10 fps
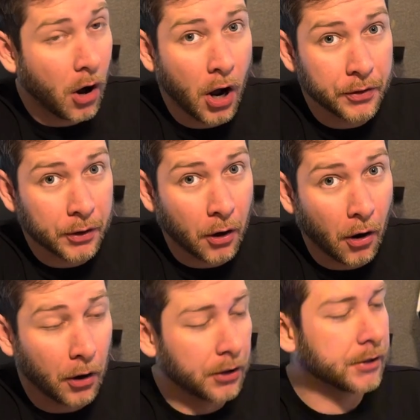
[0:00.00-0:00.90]
on the
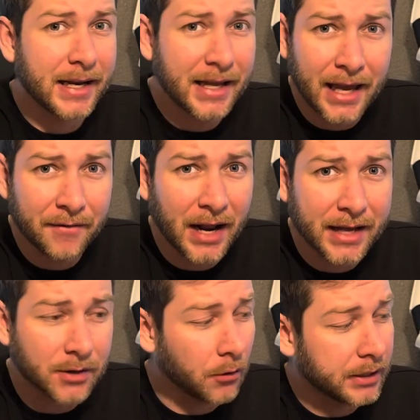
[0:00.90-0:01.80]
card, and it even
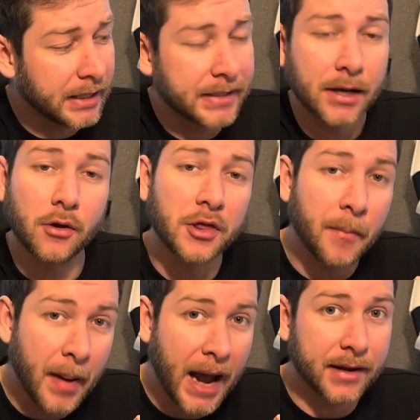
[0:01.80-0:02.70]
has all the detail on the
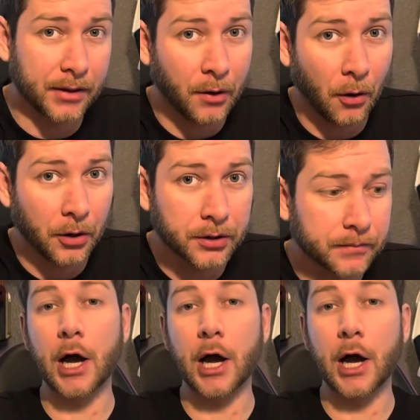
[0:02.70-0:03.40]
back of the card.